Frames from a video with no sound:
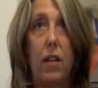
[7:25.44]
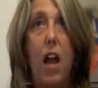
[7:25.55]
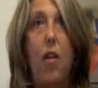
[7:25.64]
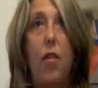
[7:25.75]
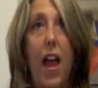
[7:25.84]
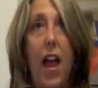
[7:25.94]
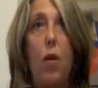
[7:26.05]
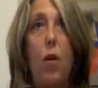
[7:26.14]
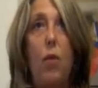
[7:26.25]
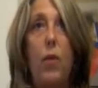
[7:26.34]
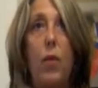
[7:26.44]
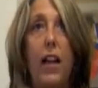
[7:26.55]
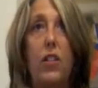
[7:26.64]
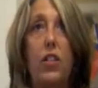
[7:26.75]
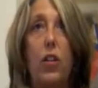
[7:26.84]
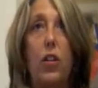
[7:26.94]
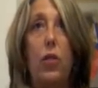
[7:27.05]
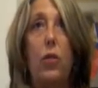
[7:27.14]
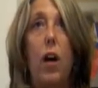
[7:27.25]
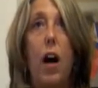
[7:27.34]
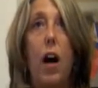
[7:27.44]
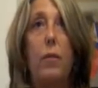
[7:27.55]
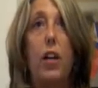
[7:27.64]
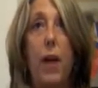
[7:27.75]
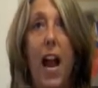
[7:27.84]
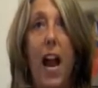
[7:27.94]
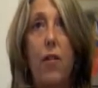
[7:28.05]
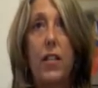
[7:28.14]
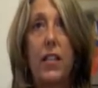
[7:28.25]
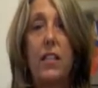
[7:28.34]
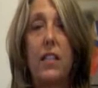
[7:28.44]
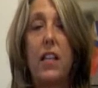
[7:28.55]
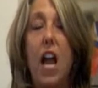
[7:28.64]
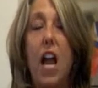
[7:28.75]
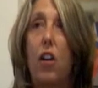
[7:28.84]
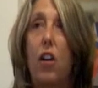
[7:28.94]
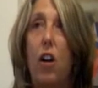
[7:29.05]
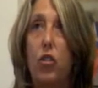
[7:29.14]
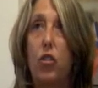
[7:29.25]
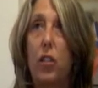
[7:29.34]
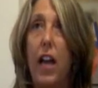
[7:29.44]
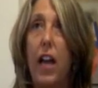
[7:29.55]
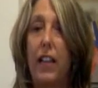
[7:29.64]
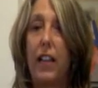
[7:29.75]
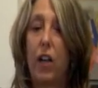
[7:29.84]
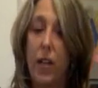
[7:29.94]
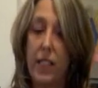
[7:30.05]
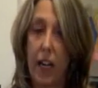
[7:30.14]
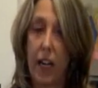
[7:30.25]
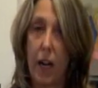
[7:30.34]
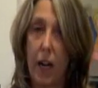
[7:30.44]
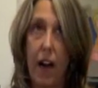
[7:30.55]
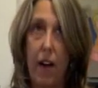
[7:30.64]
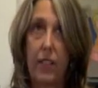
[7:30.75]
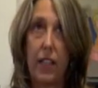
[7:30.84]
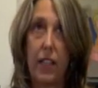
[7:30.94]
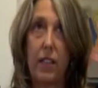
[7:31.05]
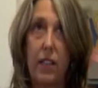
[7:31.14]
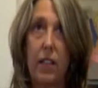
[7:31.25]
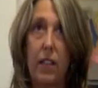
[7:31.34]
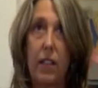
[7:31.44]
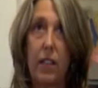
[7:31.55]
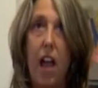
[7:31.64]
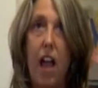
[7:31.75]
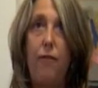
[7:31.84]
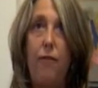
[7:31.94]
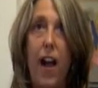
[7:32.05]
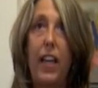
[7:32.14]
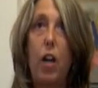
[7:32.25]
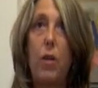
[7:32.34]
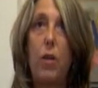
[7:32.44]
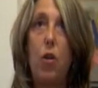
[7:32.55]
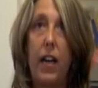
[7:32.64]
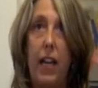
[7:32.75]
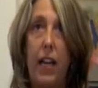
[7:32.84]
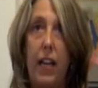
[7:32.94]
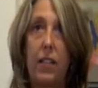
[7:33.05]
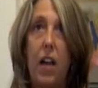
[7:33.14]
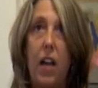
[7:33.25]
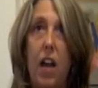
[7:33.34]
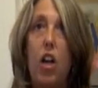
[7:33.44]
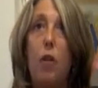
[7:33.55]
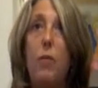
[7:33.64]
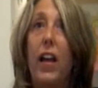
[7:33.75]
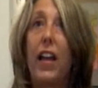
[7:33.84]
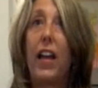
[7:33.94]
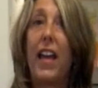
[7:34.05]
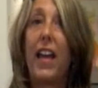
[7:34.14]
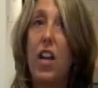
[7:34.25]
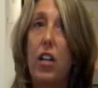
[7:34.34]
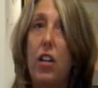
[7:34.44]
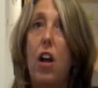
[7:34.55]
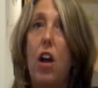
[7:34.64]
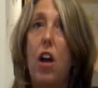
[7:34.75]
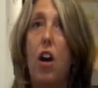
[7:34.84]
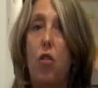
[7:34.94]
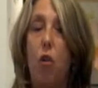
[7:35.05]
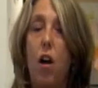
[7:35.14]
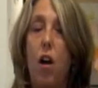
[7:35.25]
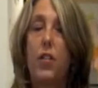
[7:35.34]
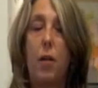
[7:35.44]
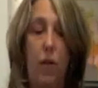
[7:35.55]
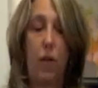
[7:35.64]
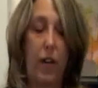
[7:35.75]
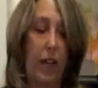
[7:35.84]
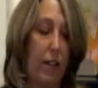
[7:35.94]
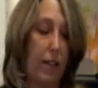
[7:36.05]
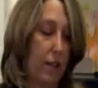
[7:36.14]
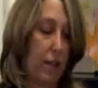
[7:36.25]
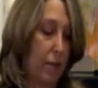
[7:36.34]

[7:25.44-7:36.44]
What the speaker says: then when we get to comparisons, they're cultural and linguistic comparisons. And finally, communities, communication across communities.